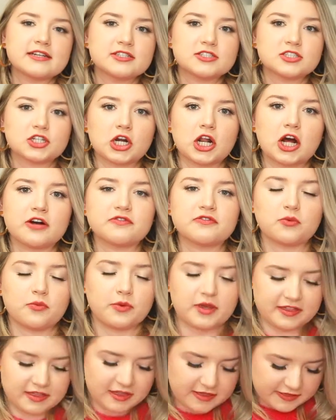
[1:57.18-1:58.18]
could start off
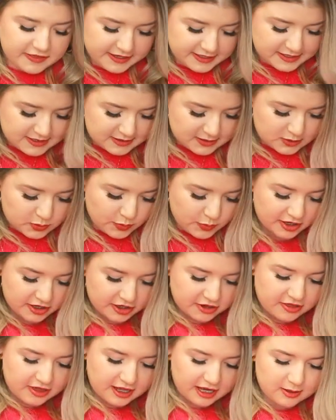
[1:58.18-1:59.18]
with this
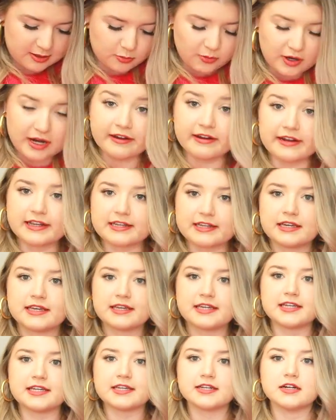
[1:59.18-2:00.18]
sweater that I'm wearing
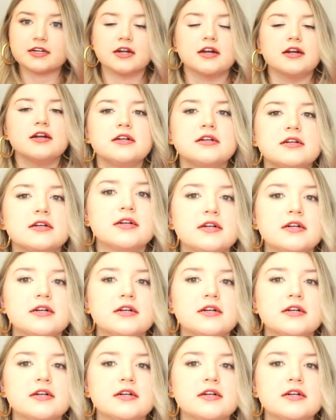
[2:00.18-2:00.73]
here.